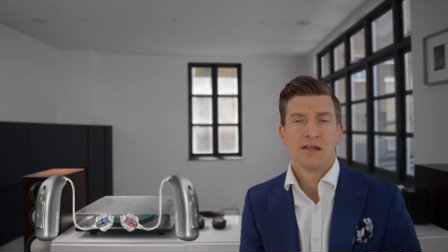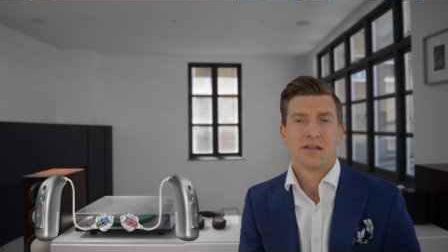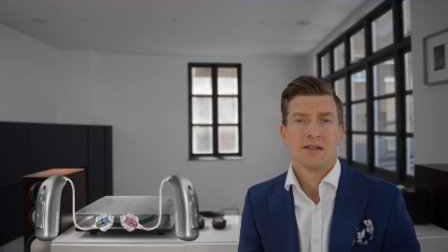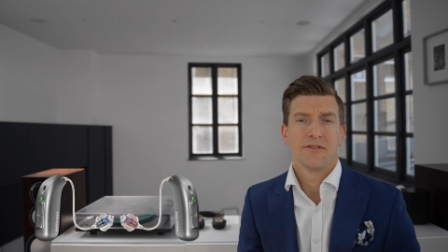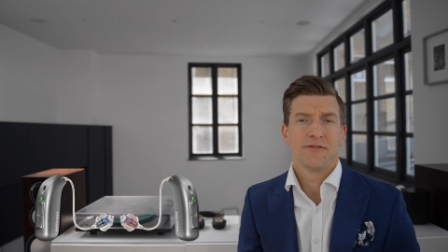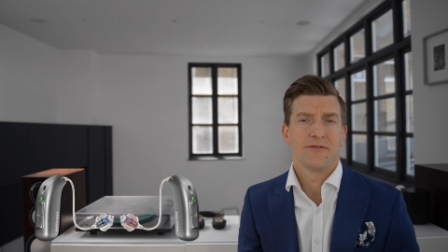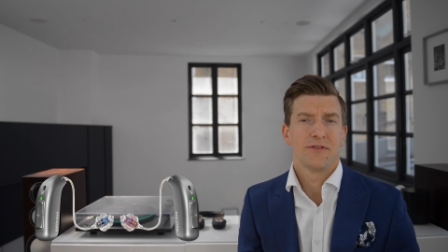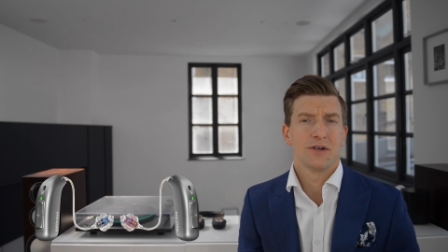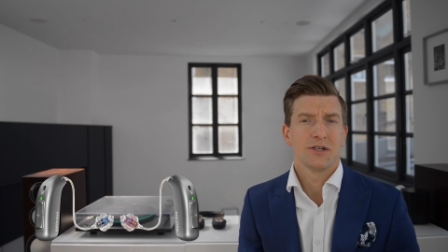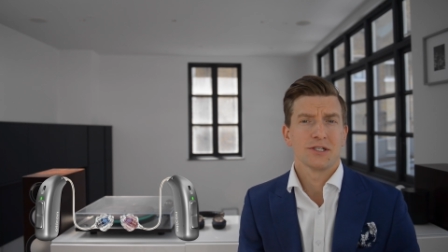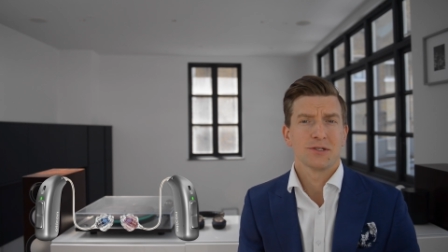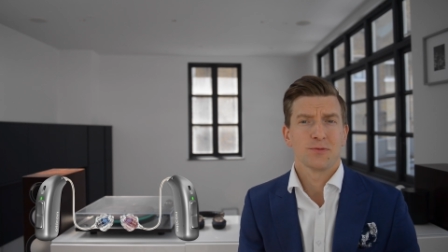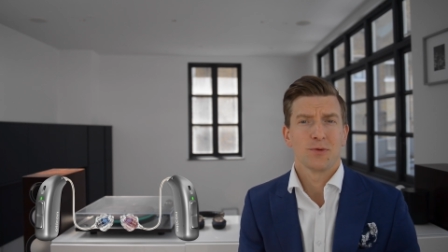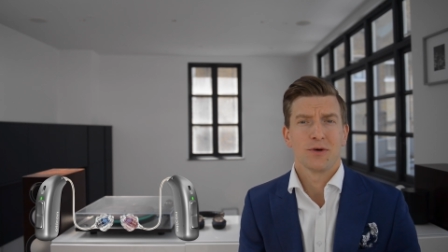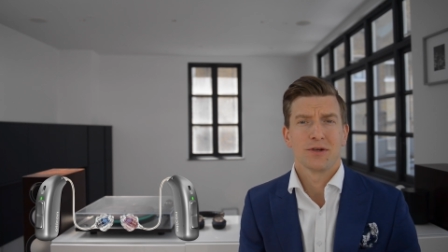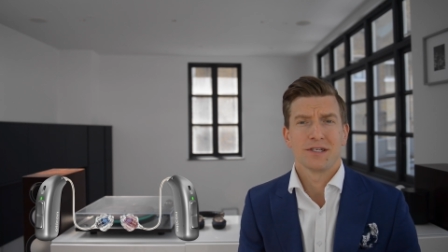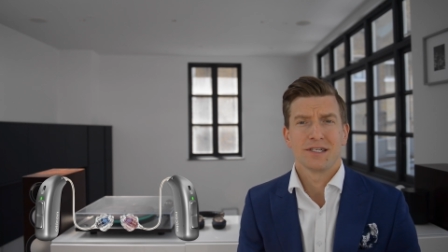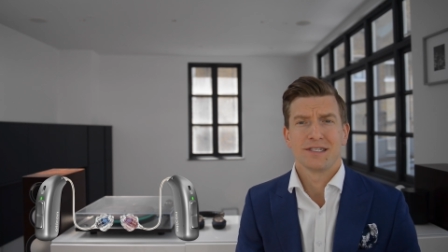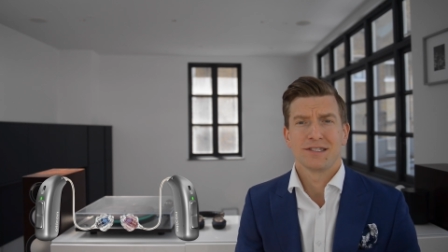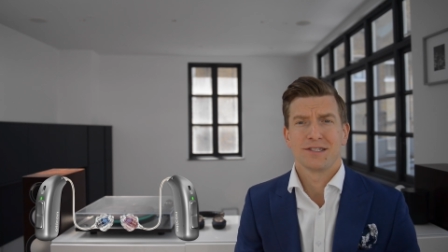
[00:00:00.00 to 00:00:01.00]
The first
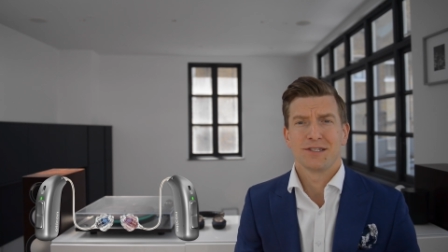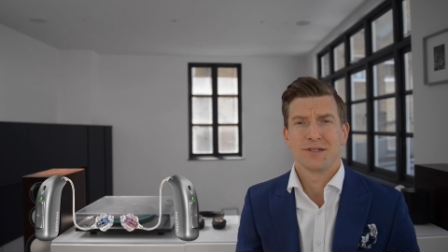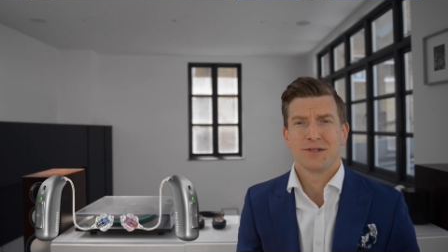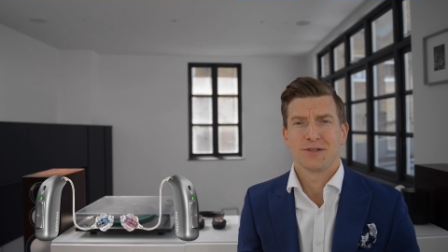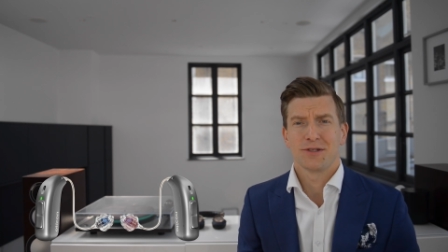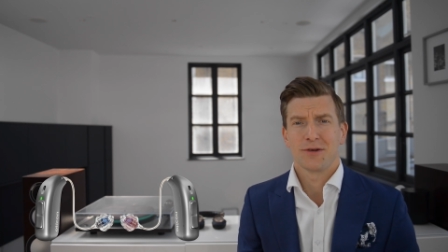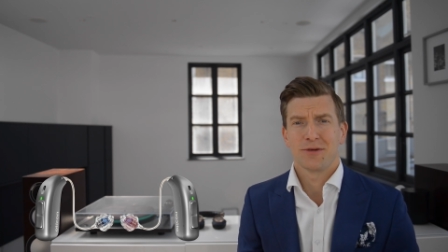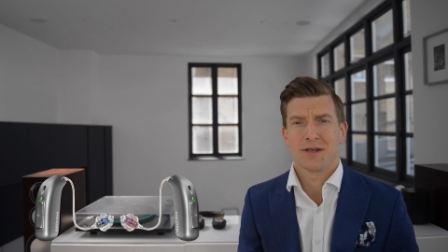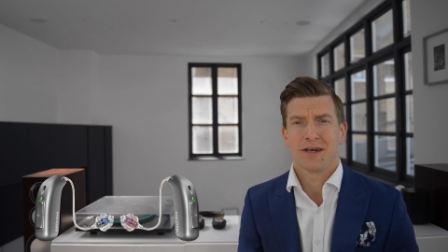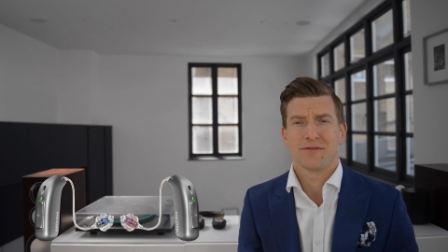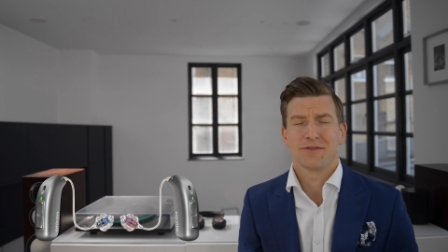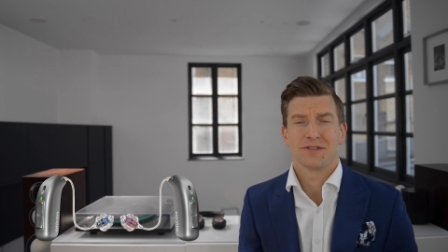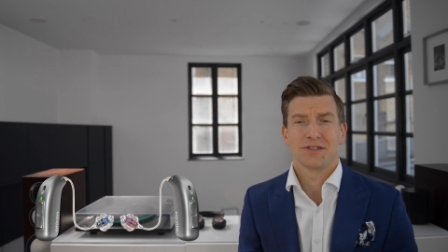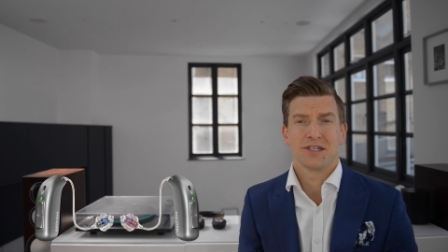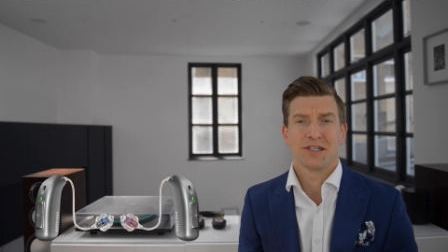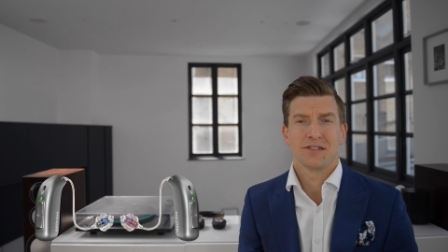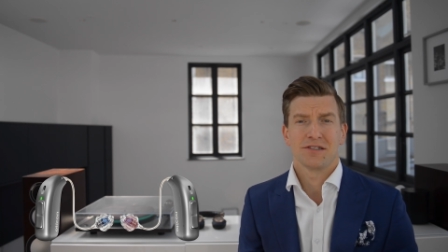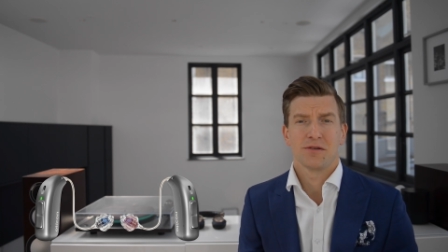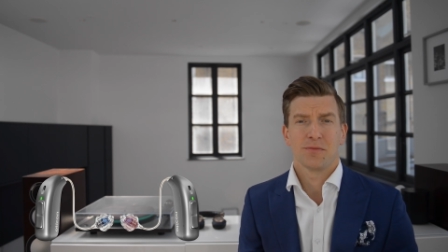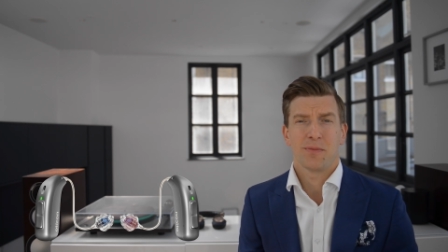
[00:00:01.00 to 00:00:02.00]
one is that you don't have to
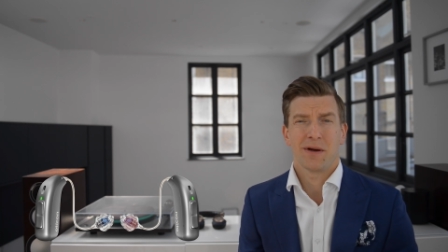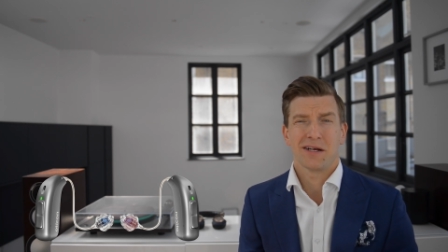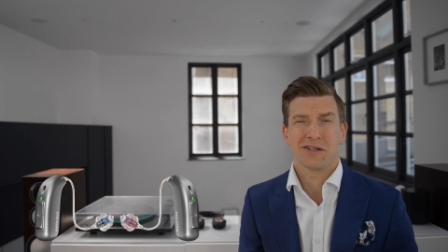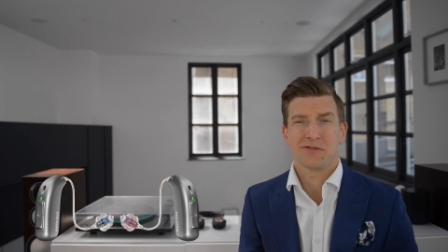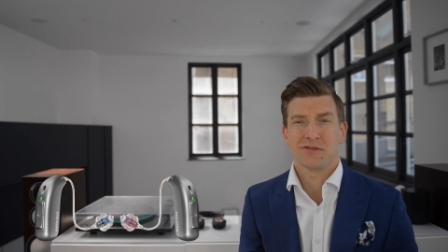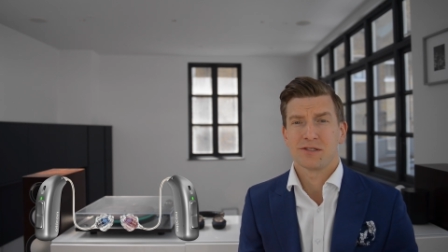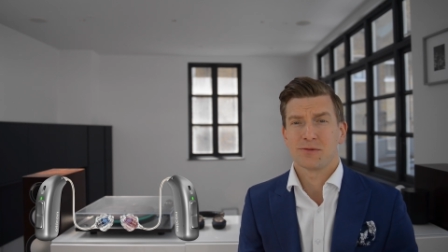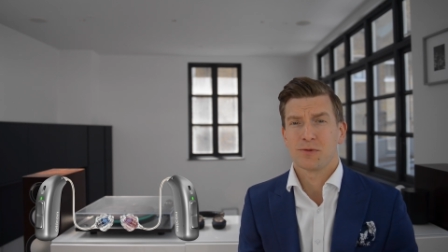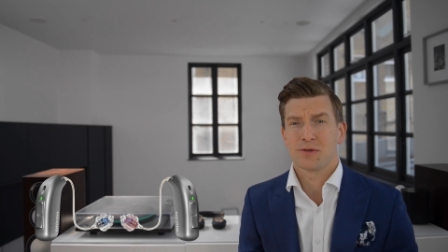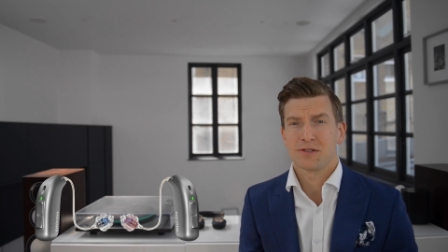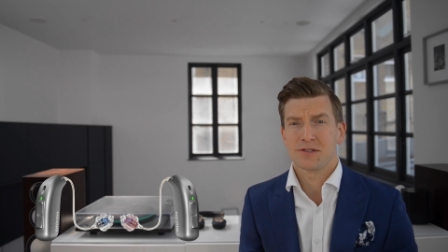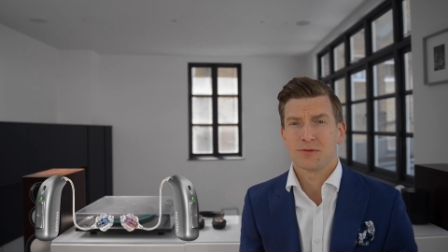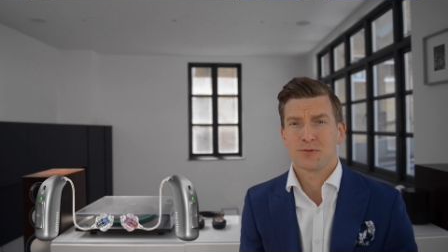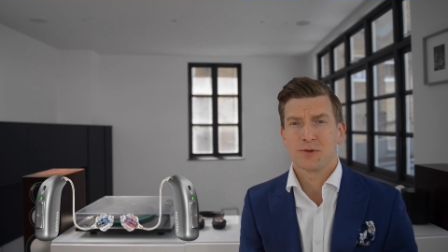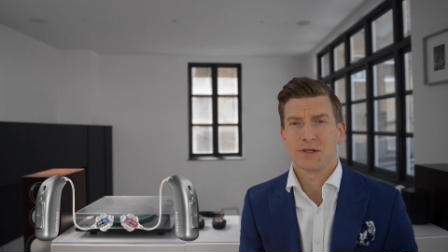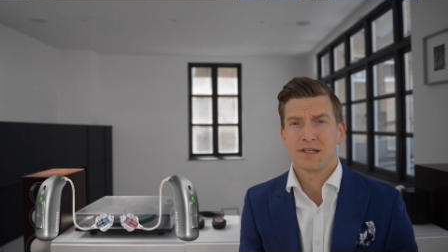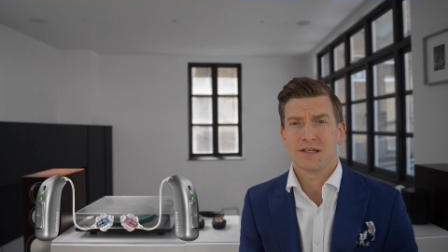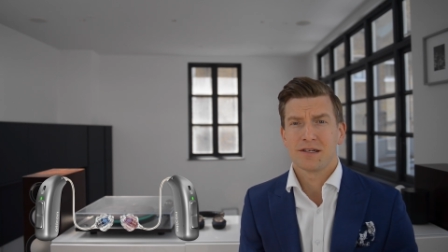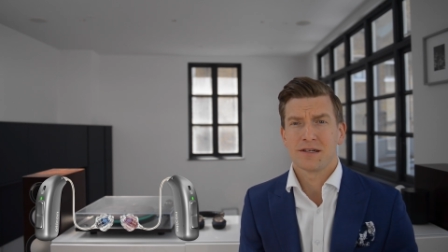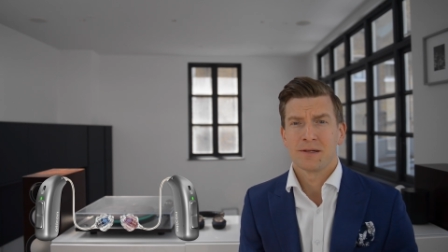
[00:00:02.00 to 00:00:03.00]
change the batteries once a
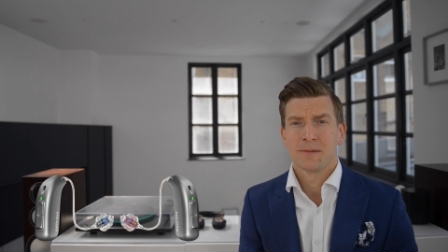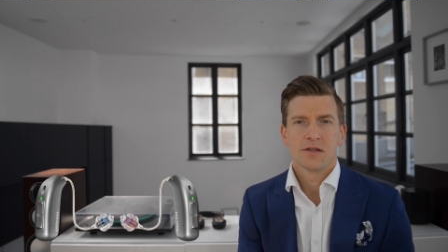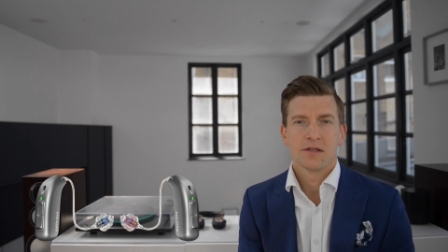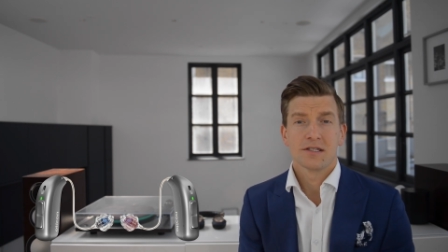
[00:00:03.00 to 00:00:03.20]
week.